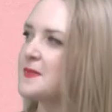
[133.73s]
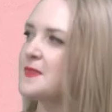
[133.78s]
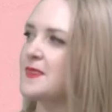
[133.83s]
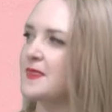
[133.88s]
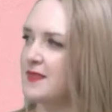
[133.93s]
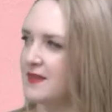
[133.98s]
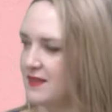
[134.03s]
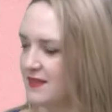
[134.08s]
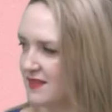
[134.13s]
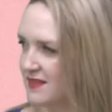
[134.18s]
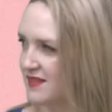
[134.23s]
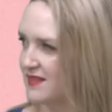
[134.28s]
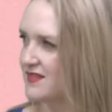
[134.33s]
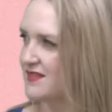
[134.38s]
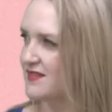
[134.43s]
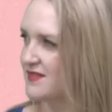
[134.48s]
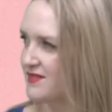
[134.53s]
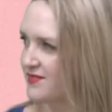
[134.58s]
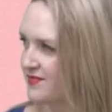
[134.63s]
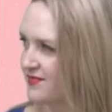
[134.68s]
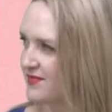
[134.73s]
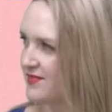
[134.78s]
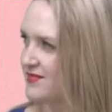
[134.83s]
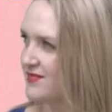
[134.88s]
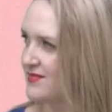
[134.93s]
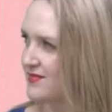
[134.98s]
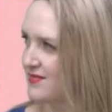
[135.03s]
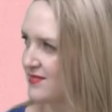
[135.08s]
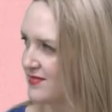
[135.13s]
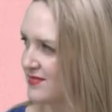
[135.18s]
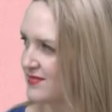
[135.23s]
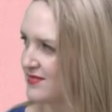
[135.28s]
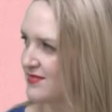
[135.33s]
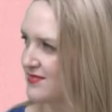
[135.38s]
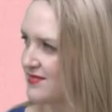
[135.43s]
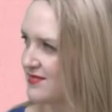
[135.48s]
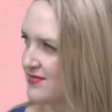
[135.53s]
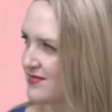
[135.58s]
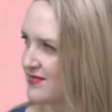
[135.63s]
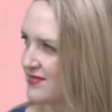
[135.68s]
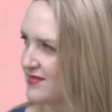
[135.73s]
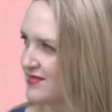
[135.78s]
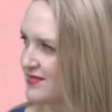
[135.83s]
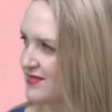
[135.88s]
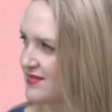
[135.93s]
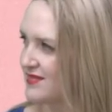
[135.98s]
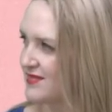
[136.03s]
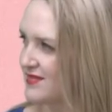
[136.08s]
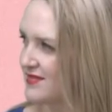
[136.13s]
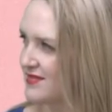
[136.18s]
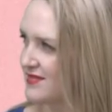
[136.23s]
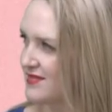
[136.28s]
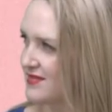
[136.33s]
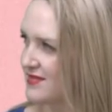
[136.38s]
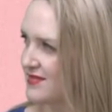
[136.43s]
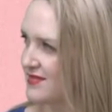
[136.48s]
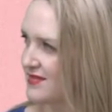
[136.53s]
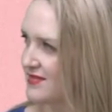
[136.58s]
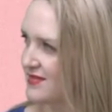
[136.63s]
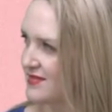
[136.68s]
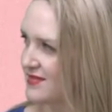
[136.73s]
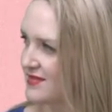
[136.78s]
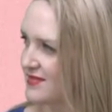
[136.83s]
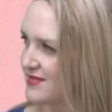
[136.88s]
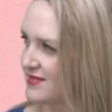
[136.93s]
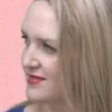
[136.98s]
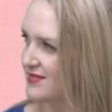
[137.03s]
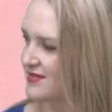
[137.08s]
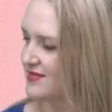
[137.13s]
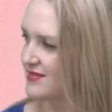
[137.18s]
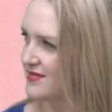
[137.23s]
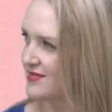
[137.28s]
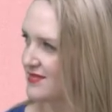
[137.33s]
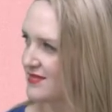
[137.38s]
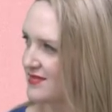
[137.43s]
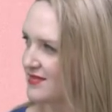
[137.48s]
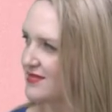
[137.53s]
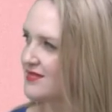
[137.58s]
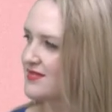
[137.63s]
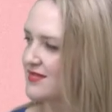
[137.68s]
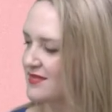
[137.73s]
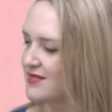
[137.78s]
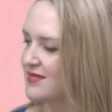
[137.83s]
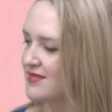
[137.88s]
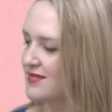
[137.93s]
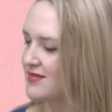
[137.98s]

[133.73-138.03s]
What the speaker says: This person isn't speaking.